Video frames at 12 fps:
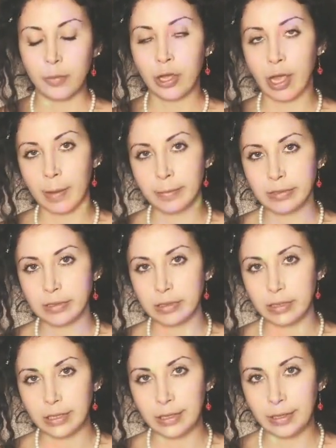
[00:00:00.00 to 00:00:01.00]
Perhaps
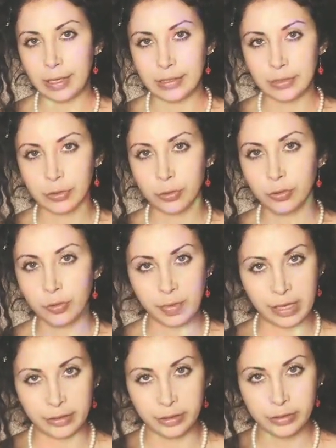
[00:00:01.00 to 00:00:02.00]
in less cruel
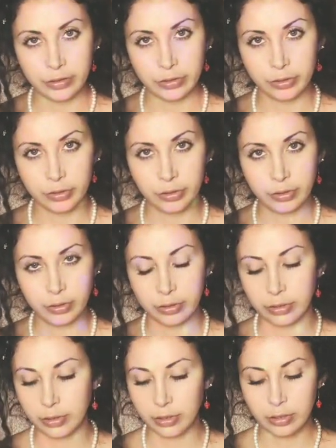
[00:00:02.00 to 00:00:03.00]
manners,
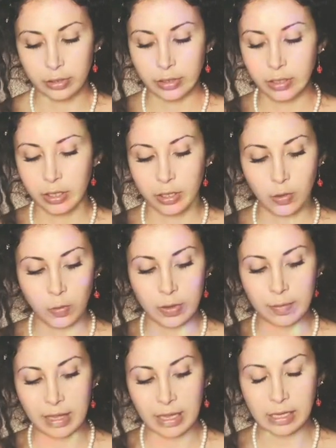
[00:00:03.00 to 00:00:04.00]
we
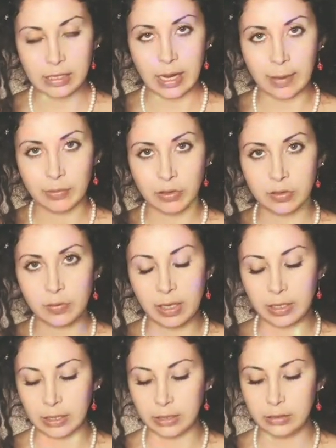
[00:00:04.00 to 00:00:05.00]
may adopt those
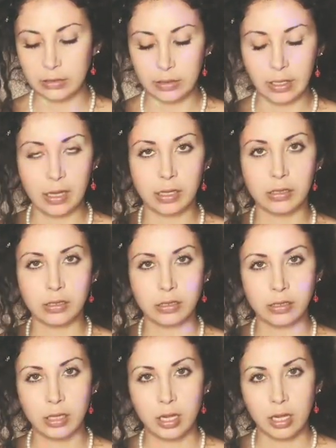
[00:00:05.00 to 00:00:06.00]
methods, and
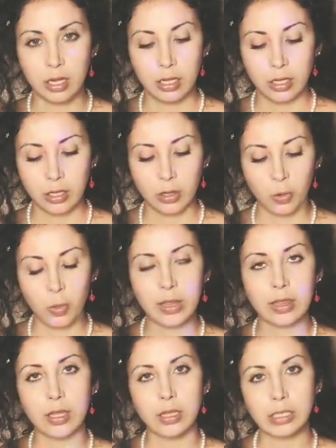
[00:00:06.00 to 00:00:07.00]

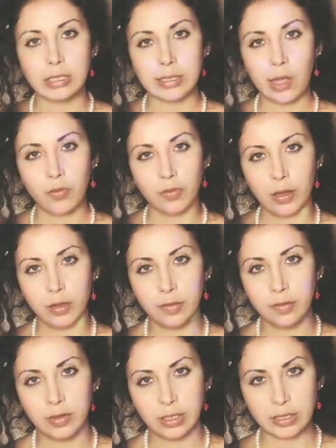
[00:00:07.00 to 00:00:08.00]
with
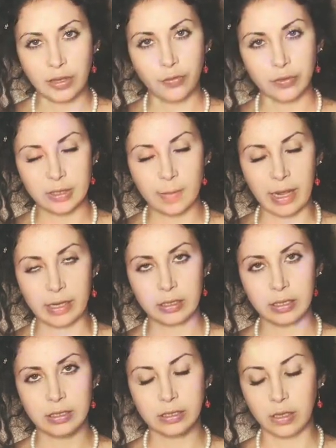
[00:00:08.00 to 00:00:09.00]
self-love,
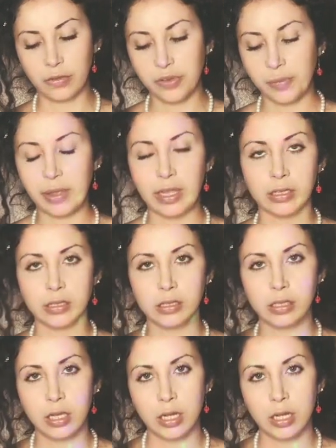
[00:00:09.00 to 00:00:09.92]
self-respect, self-command,